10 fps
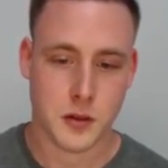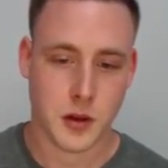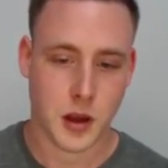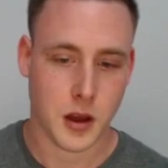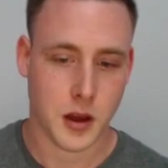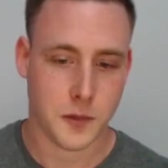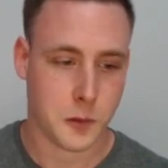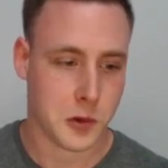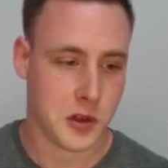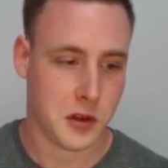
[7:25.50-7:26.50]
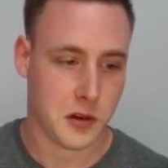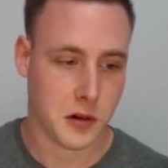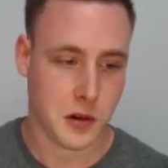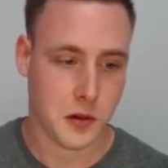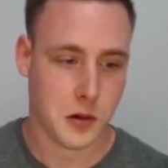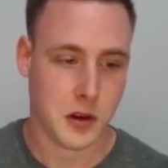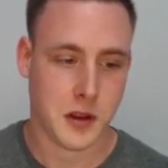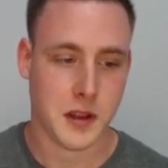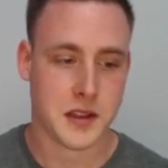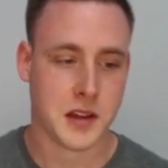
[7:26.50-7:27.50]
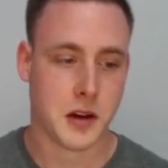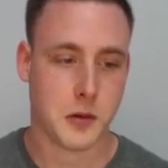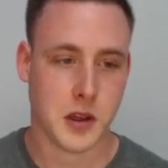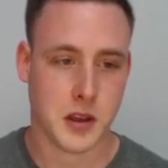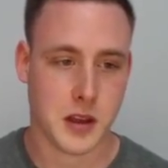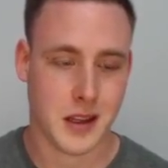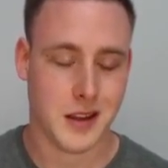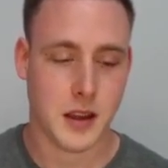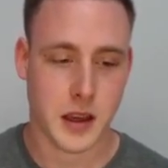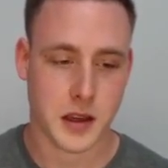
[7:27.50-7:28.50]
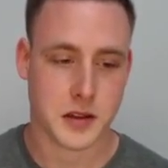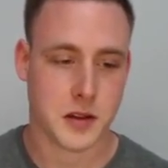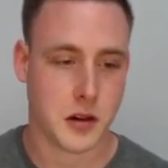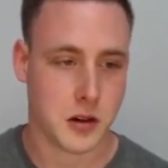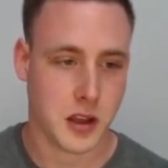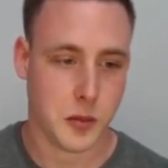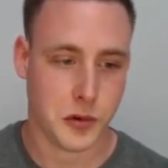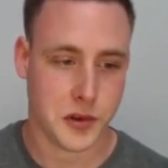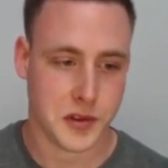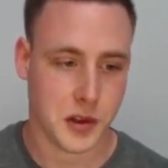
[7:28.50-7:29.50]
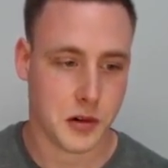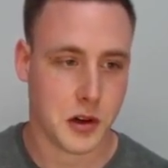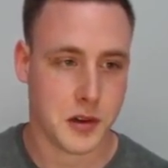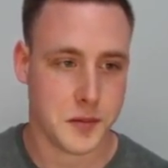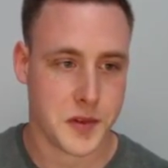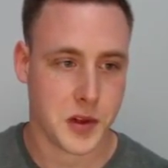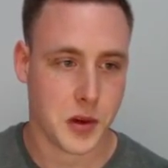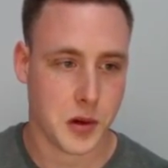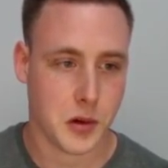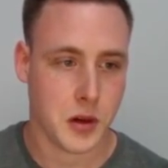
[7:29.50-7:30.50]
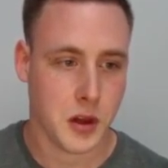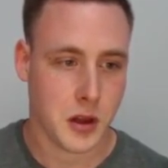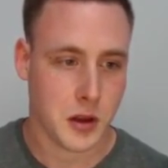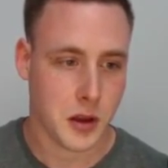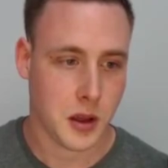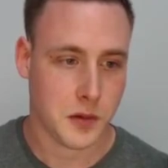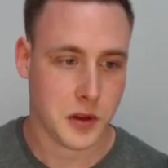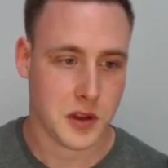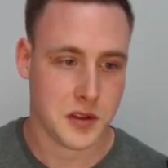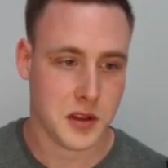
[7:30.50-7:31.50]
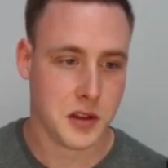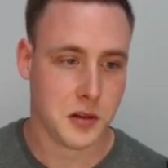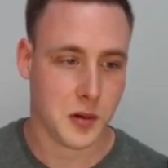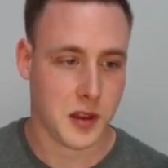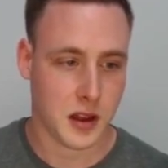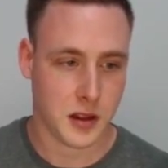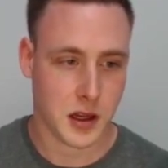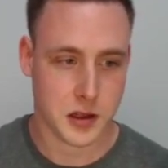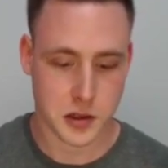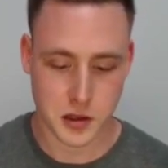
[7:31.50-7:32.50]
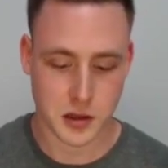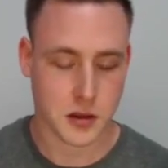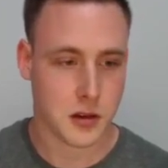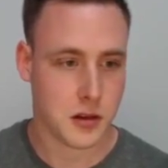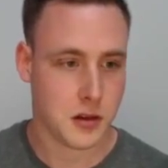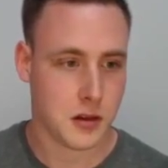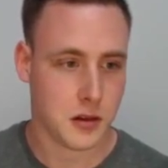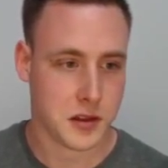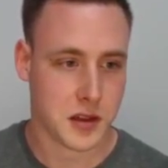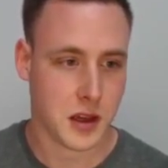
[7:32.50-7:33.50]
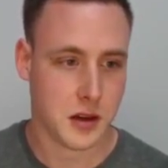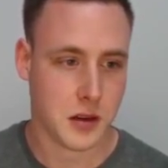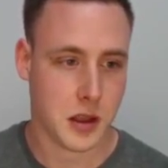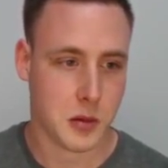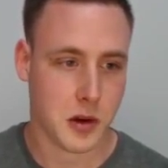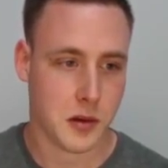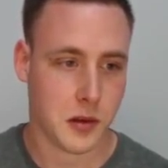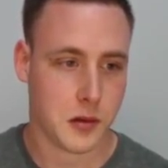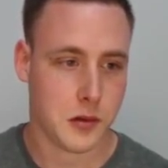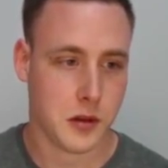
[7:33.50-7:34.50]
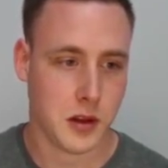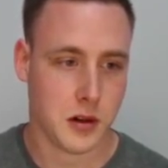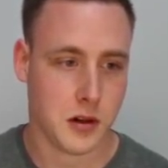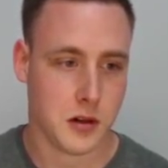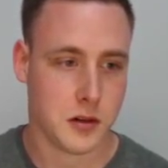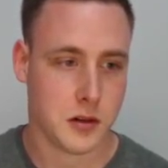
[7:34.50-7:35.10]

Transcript: uh, 14 to 33, and that's how we can index our key points later on. So if we continue with that logic, let's kind of keep going through here.